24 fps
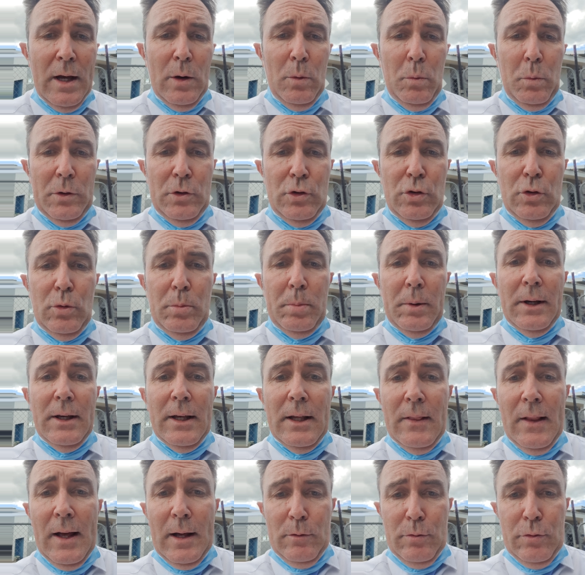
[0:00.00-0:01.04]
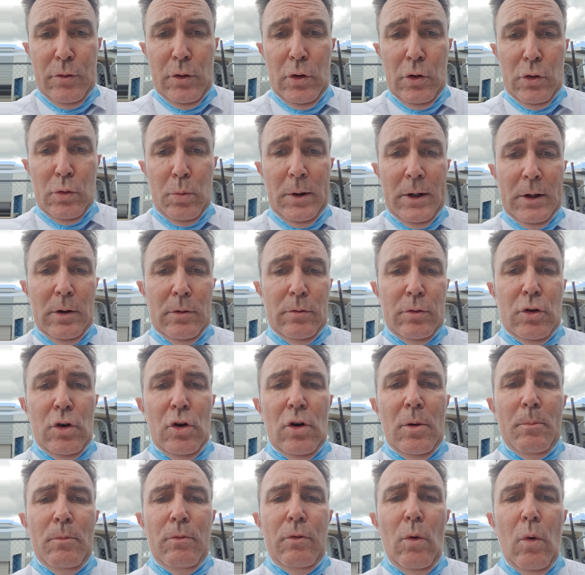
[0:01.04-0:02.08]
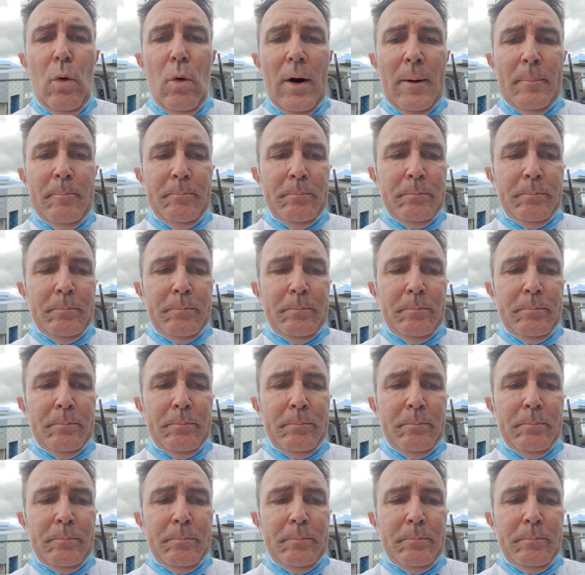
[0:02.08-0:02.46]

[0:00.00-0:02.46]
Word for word: which will be in that first week of Term 4.